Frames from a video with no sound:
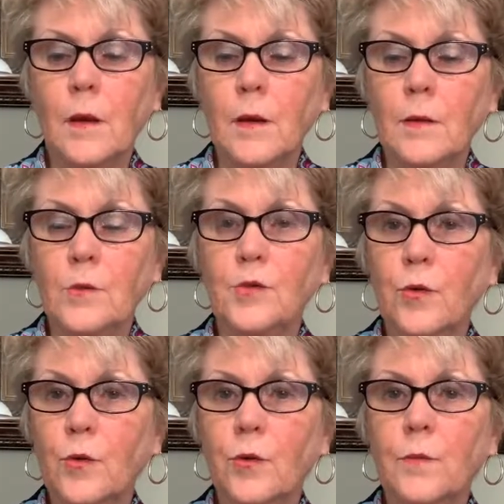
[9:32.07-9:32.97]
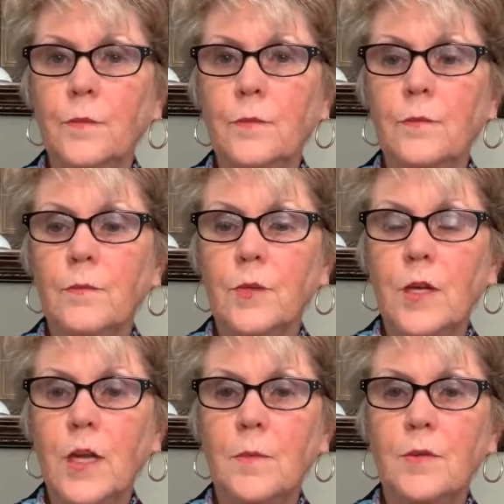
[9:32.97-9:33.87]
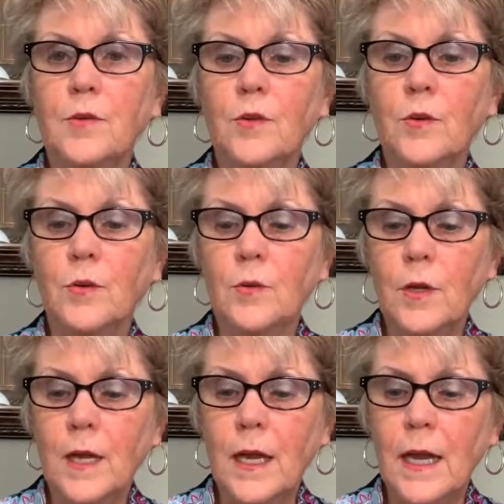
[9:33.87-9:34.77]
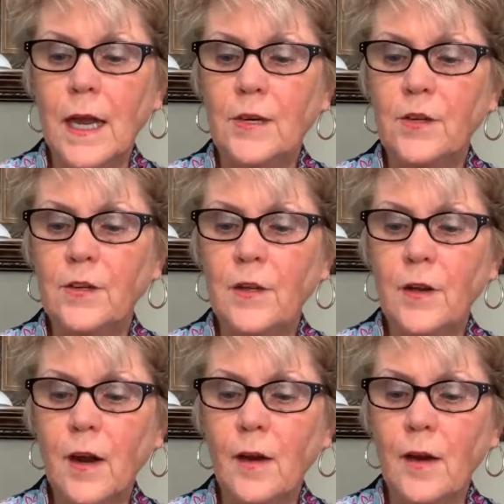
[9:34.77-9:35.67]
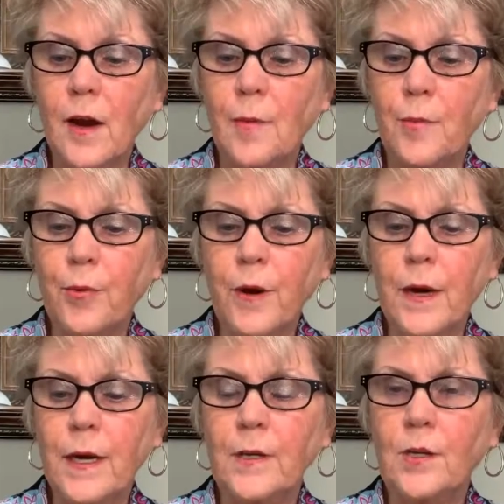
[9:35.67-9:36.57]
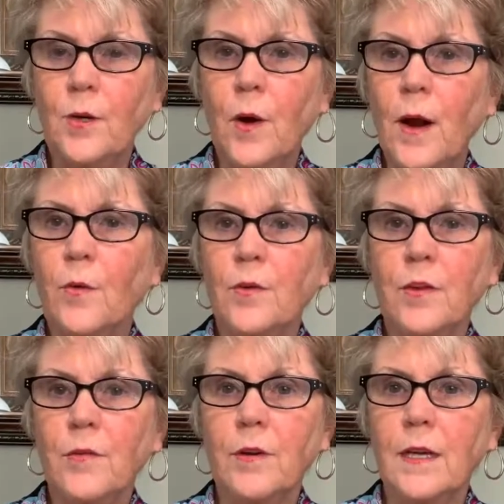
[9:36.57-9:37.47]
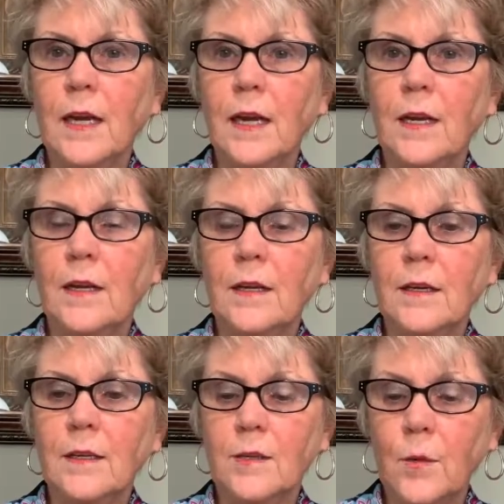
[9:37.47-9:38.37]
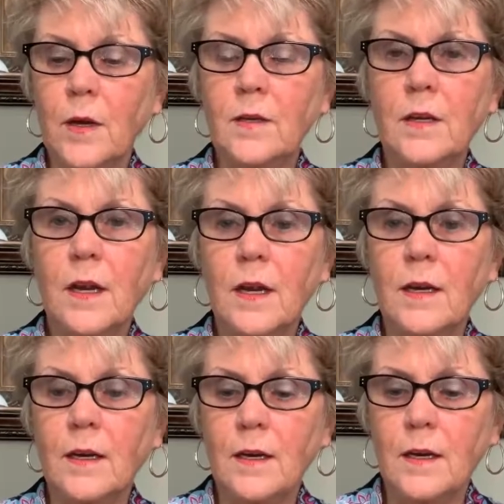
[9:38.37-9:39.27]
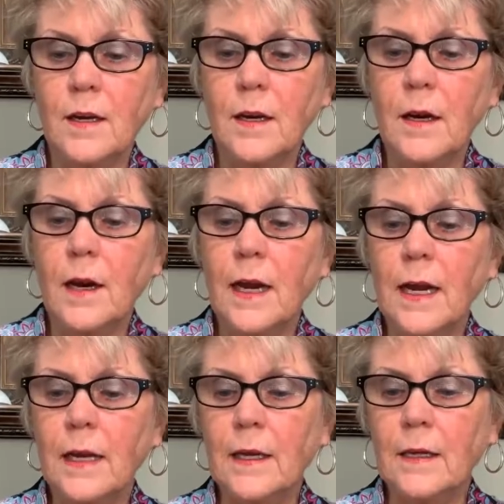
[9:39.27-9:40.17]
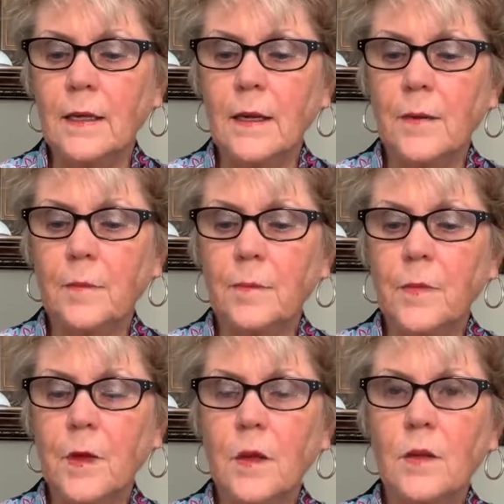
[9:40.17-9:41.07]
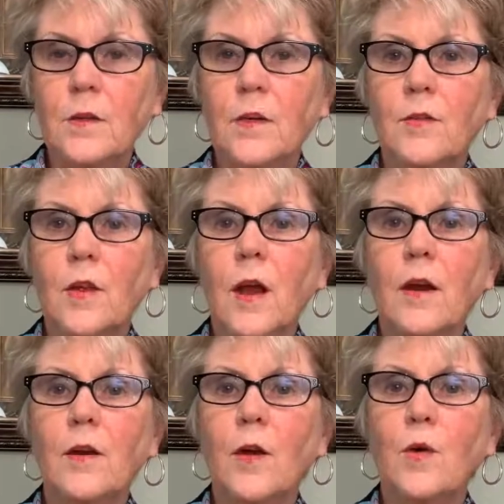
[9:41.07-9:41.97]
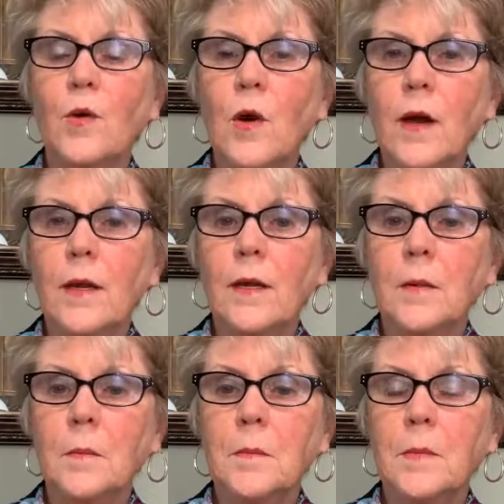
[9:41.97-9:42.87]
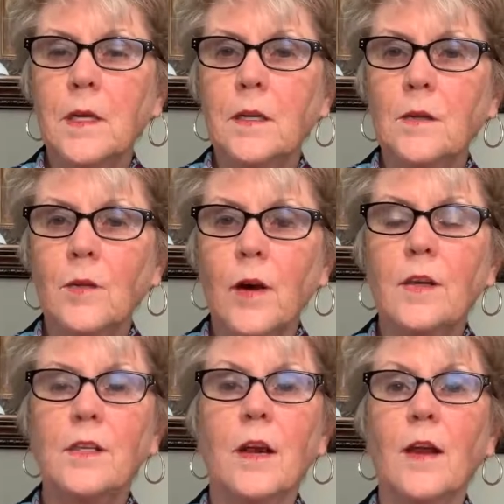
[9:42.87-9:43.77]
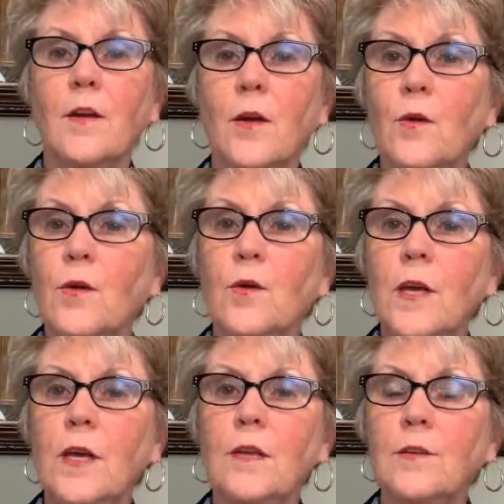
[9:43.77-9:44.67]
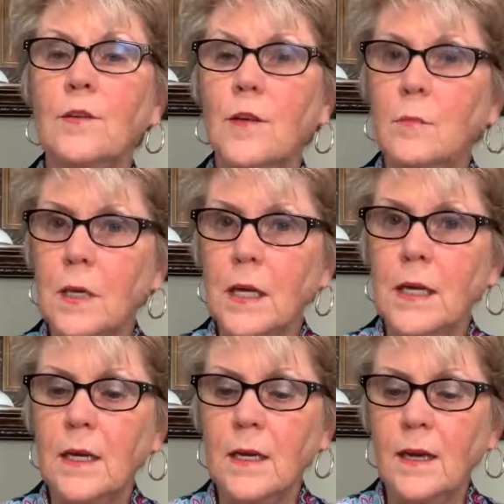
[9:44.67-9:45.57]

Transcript: uh, journal. She keeps a journal. And she said, I, I pray two hours every day, twice a day. And she said, I know who I am in Christ and I know who he is in me.